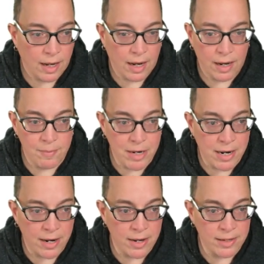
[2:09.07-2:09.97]
Um, and
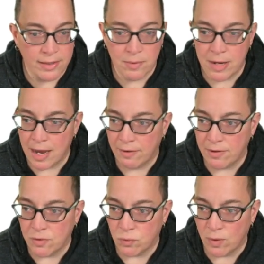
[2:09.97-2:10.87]
now you can see we have
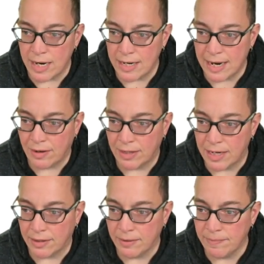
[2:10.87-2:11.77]
this rate down
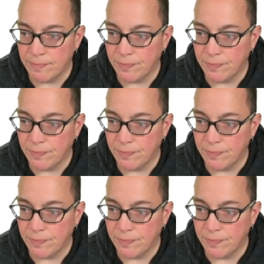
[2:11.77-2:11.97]
here,